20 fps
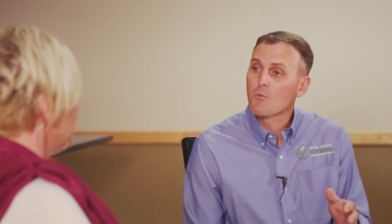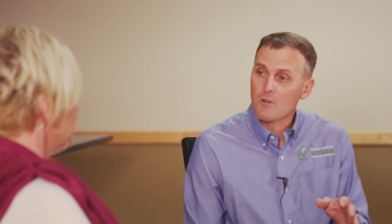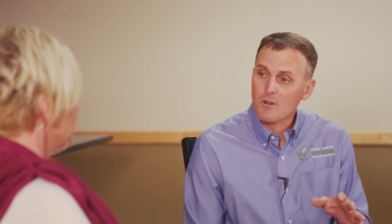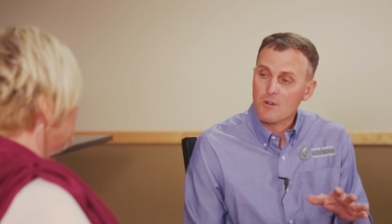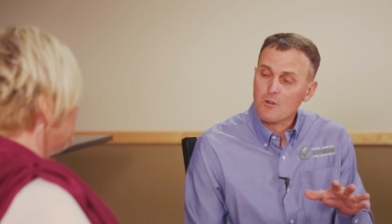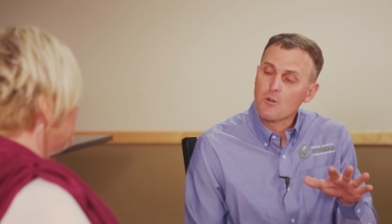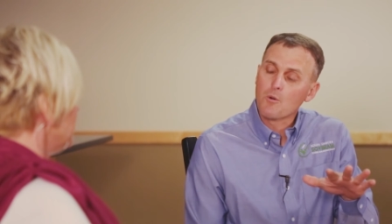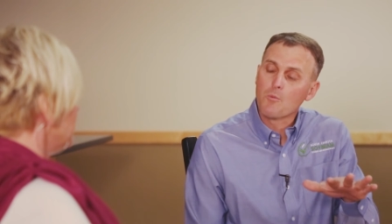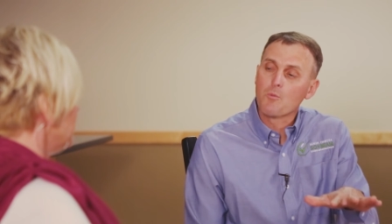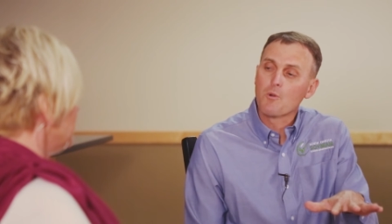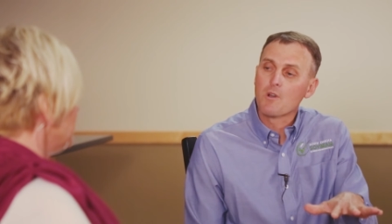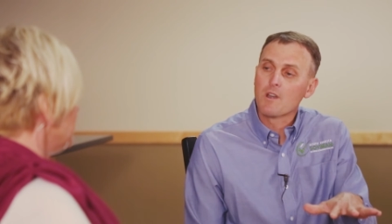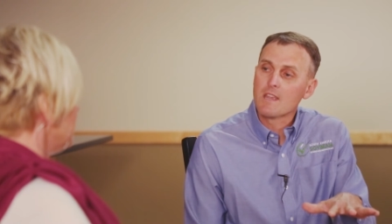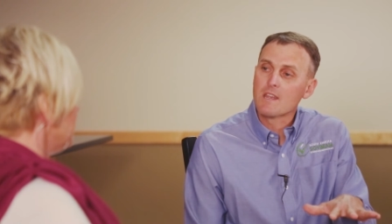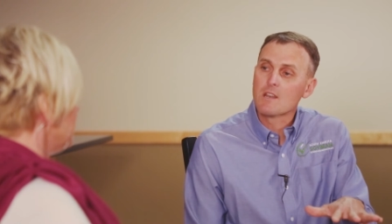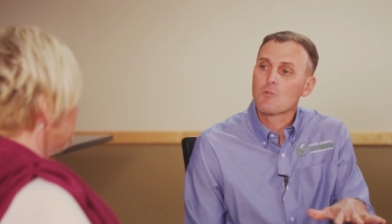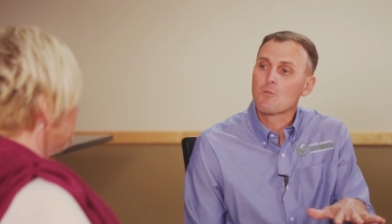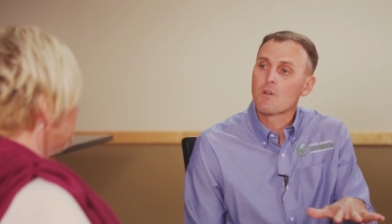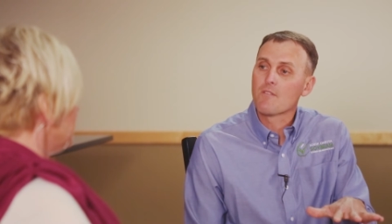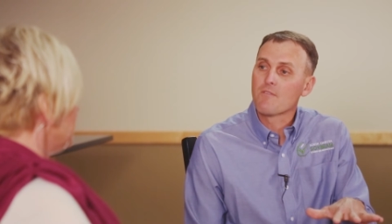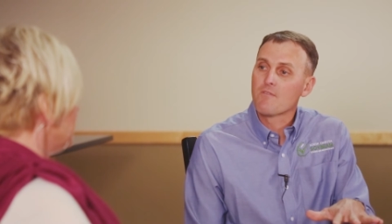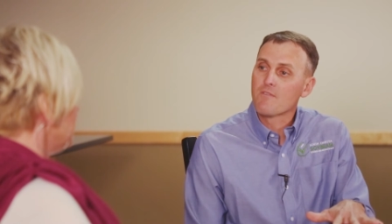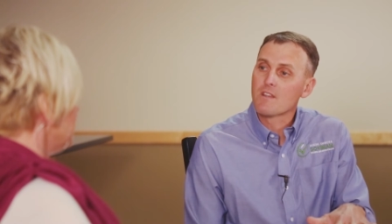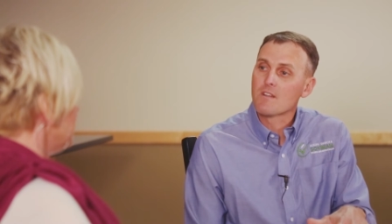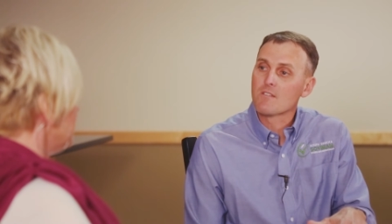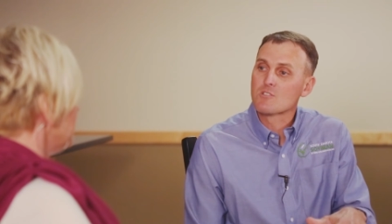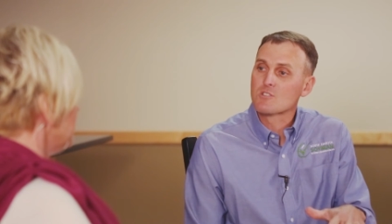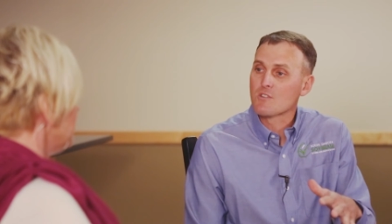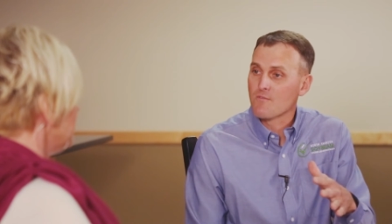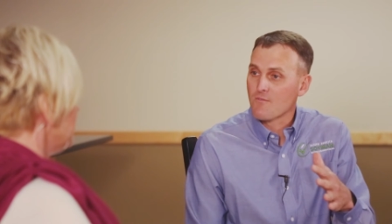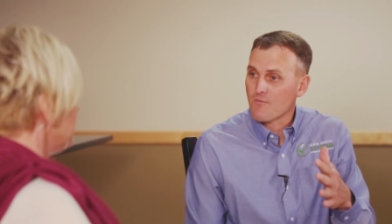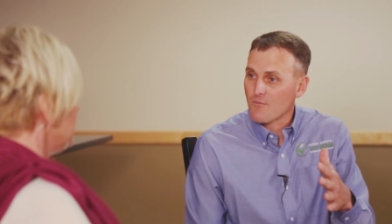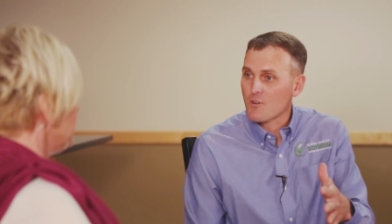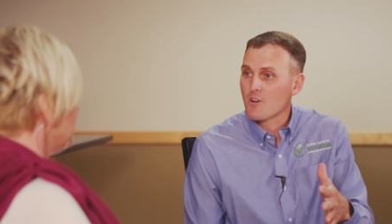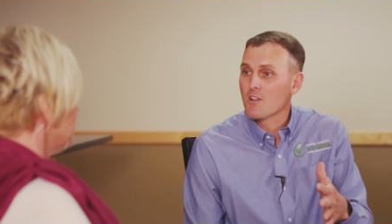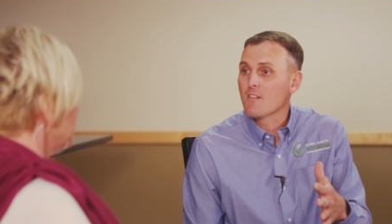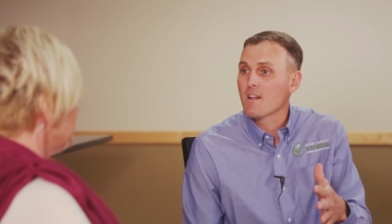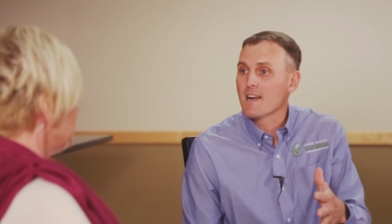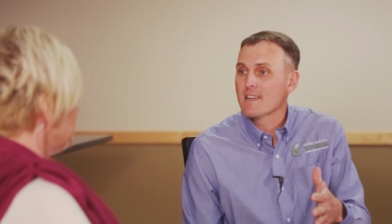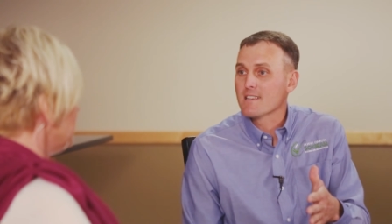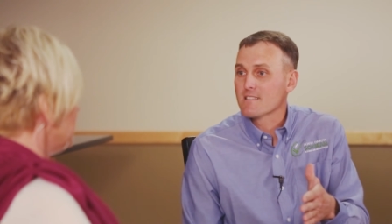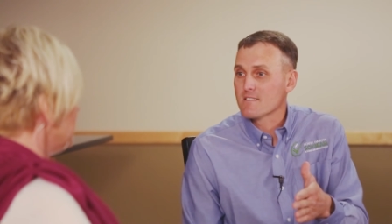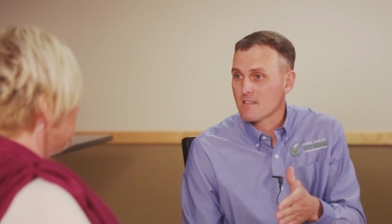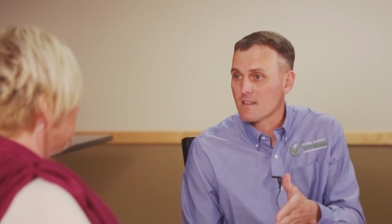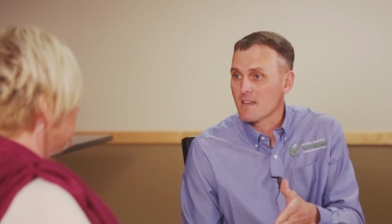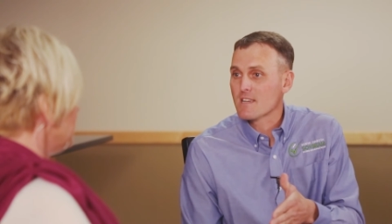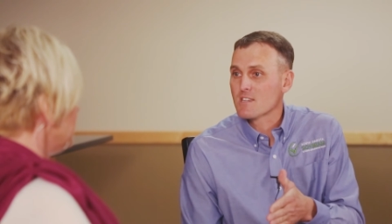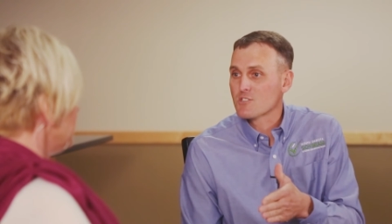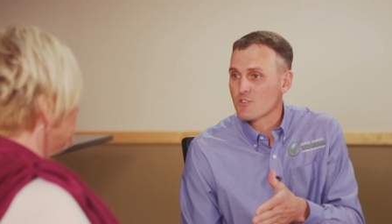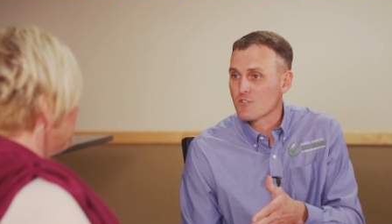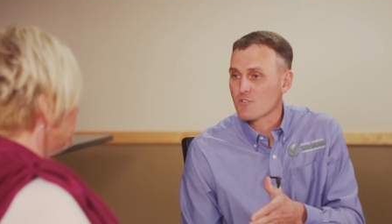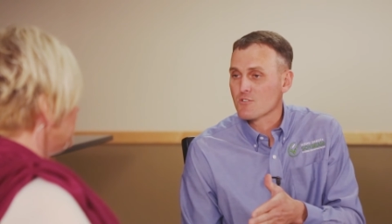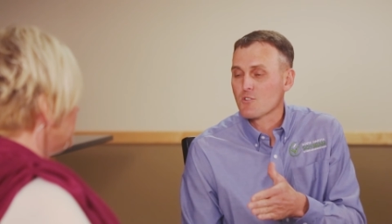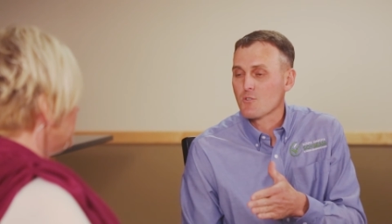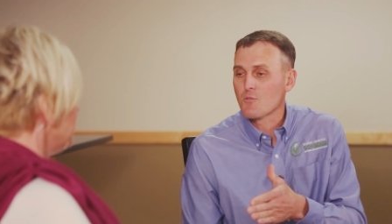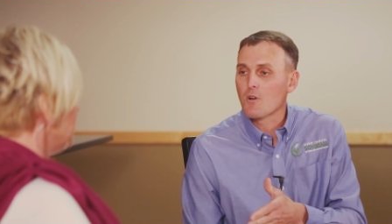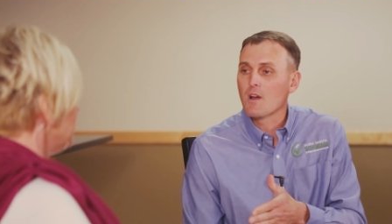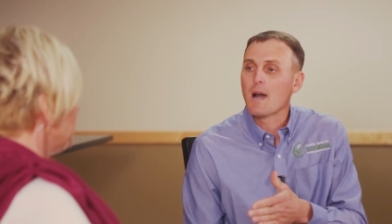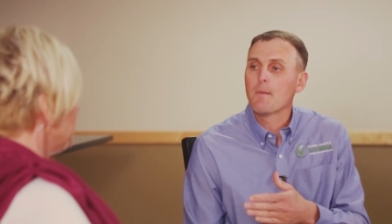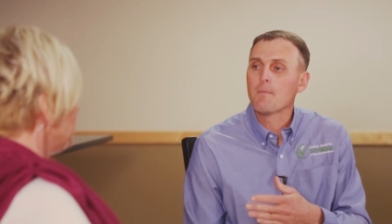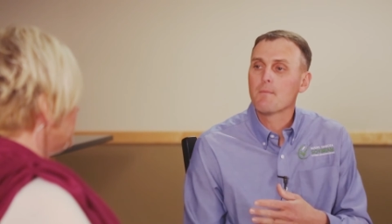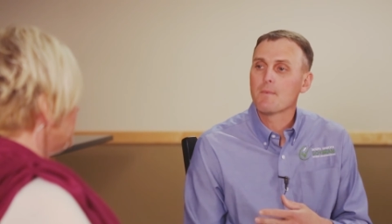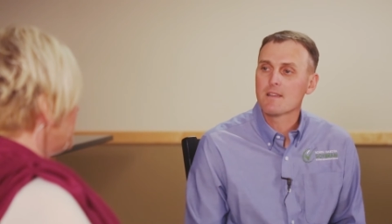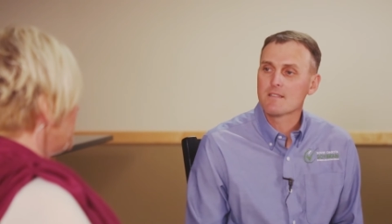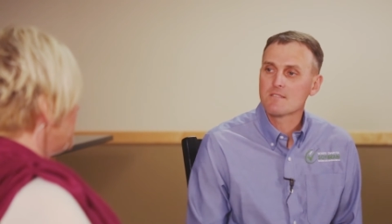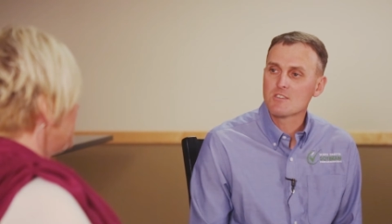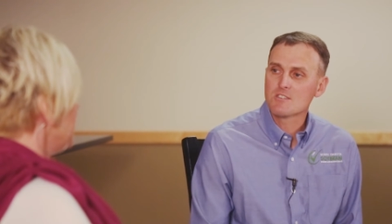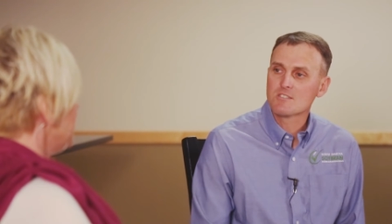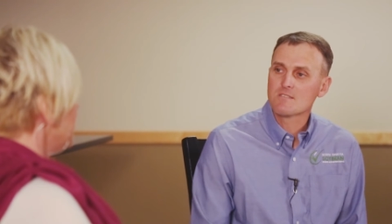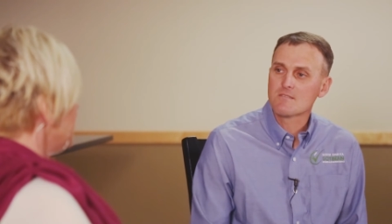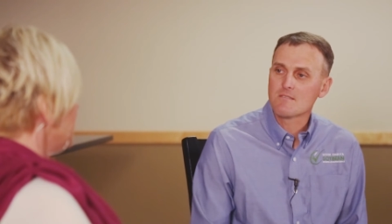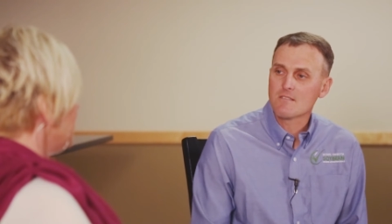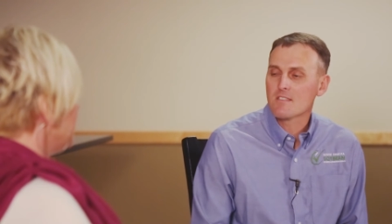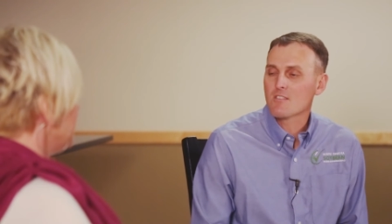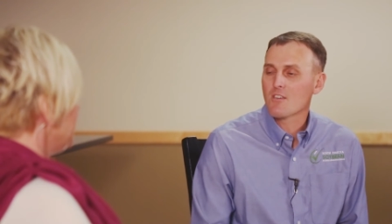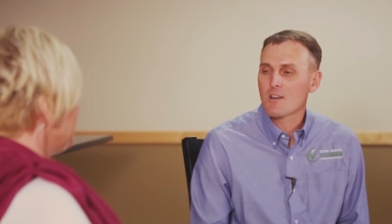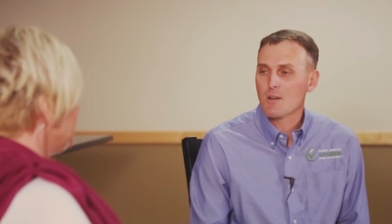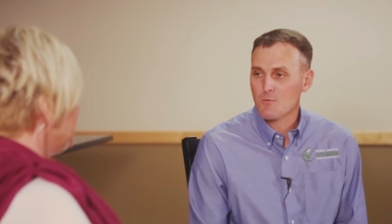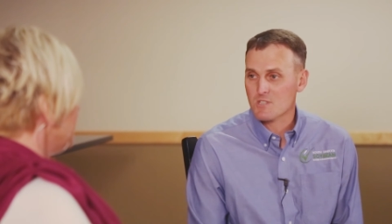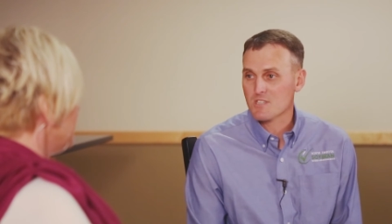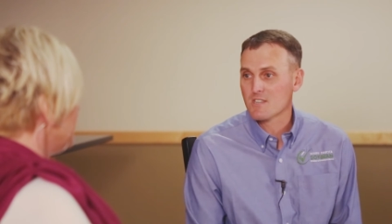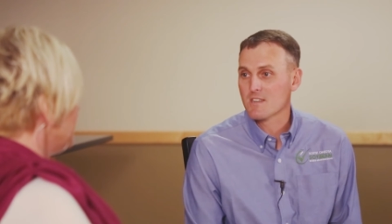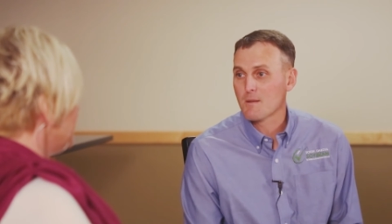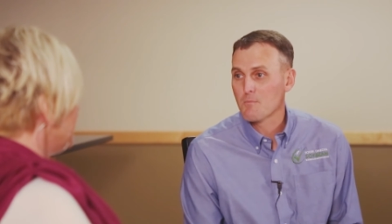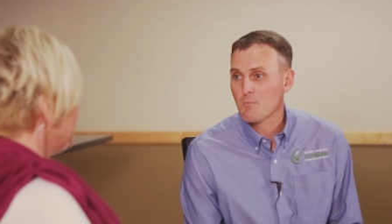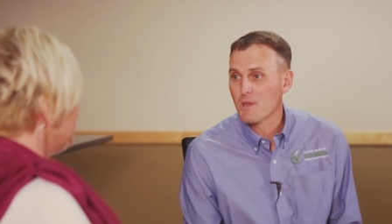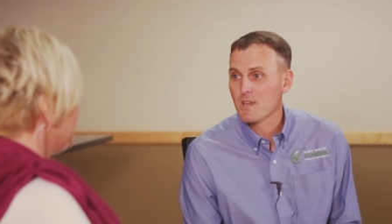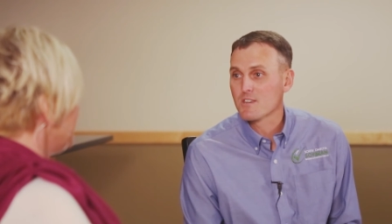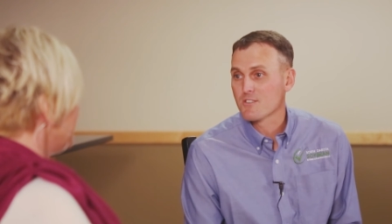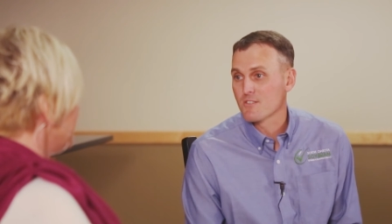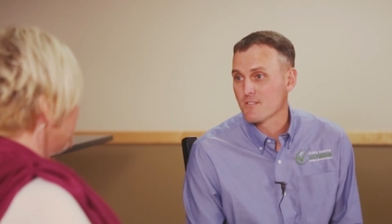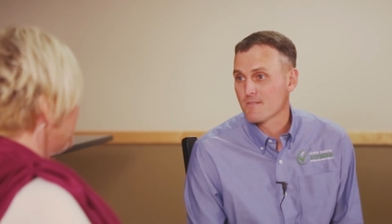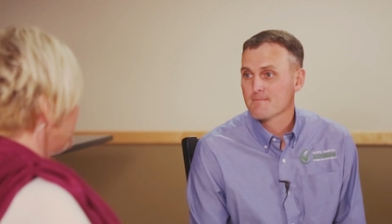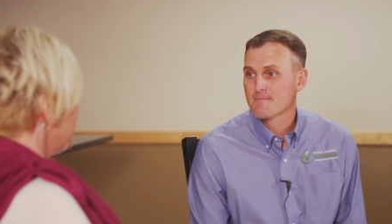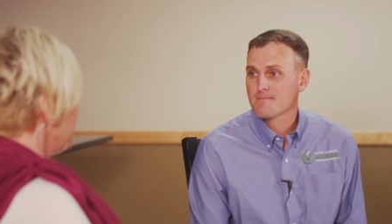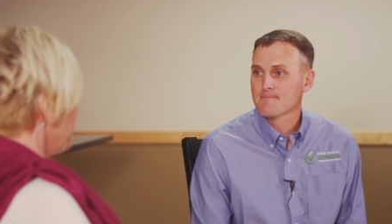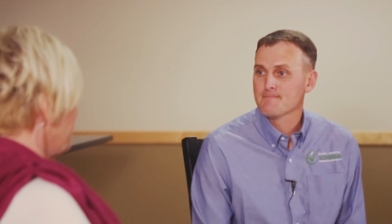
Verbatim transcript: we're incorporating into our fields to fertilize the next year's crop. I thought it was a neat picture.